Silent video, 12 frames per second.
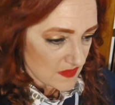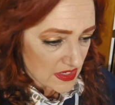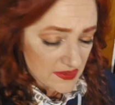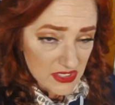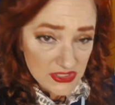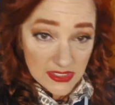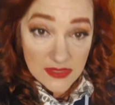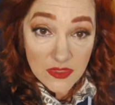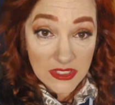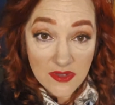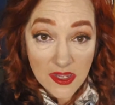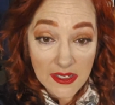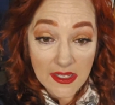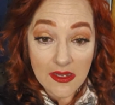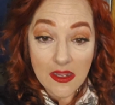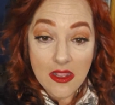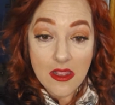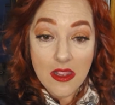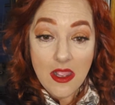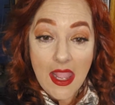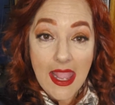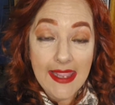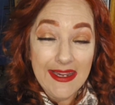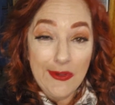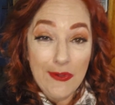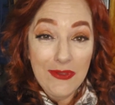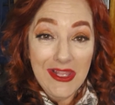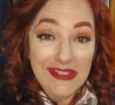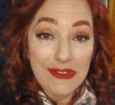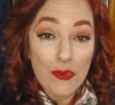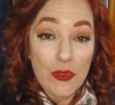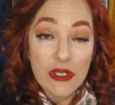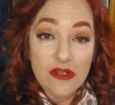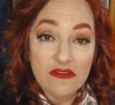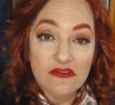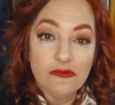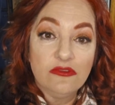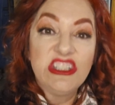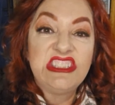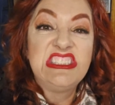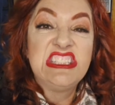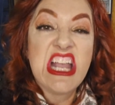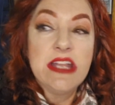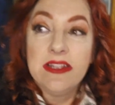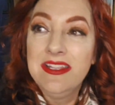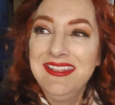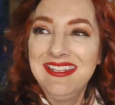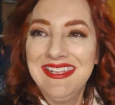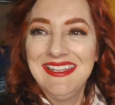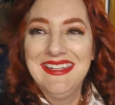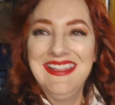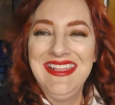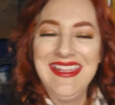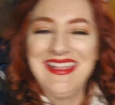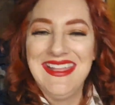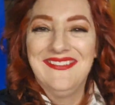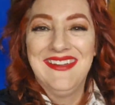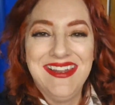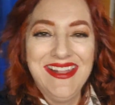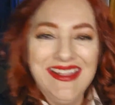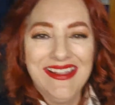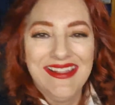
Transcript: that's just me talking, I don't like the word look at ready?